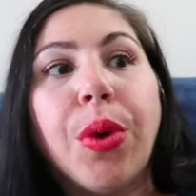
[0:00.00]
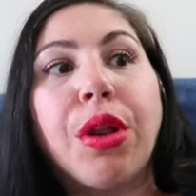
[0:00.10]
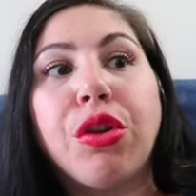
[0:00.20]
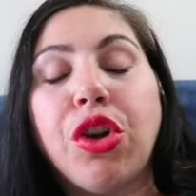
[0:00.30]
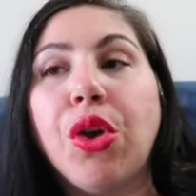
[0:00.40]

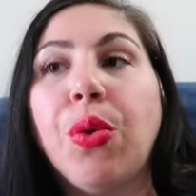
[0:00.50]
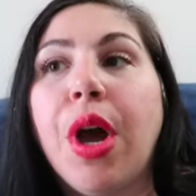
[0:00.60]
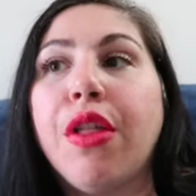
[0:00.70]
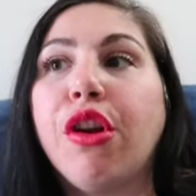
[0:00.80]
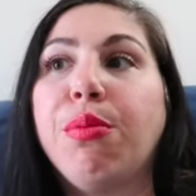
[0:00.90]
with no
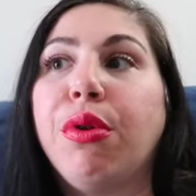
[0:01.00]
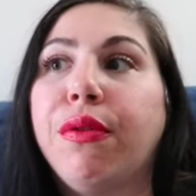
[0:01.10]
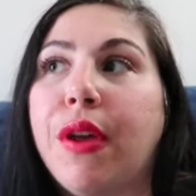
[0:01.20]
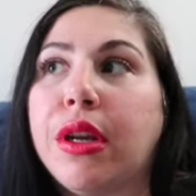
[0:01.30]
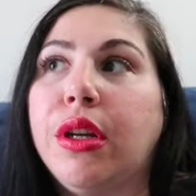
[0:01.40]
other
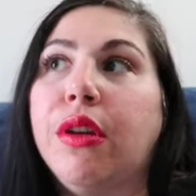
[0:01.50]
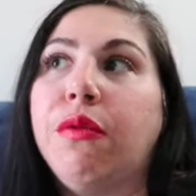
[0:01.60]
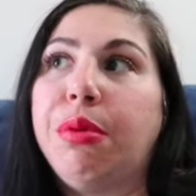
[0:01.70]
preventative